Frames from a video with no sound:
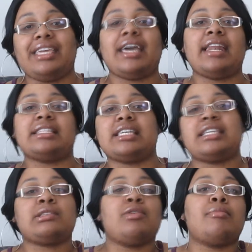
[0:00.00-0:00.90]
he got into
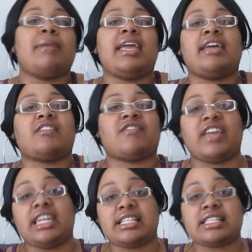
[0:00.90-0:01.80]
his little man
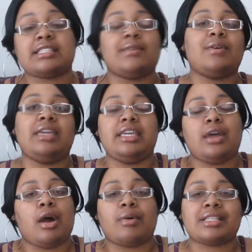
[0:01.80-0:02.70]
feelings, his little
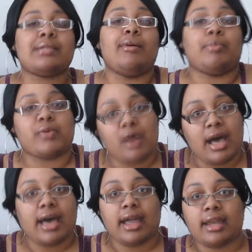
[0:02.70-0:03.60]
ego, his little
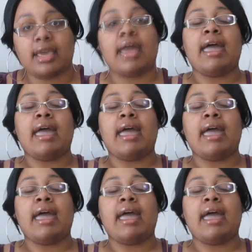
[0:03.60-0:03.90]
pride,